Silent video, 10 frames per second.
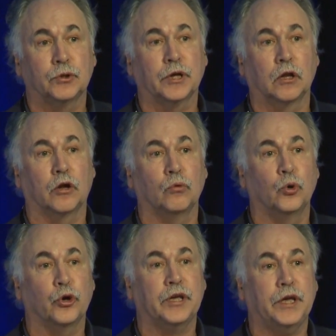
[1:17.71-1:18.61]
doing a lot of
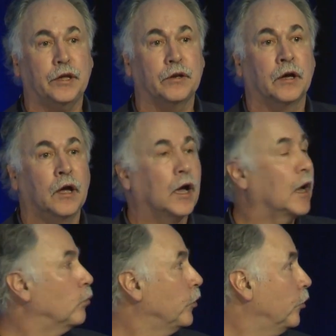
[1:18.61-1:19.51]
work in
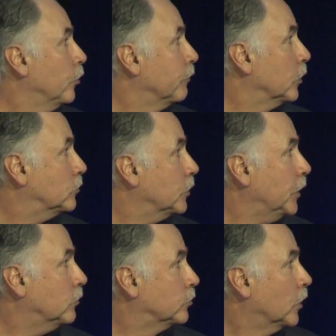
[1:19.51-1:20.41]
with
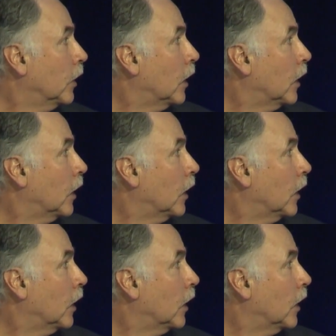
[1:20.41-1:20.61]
universities,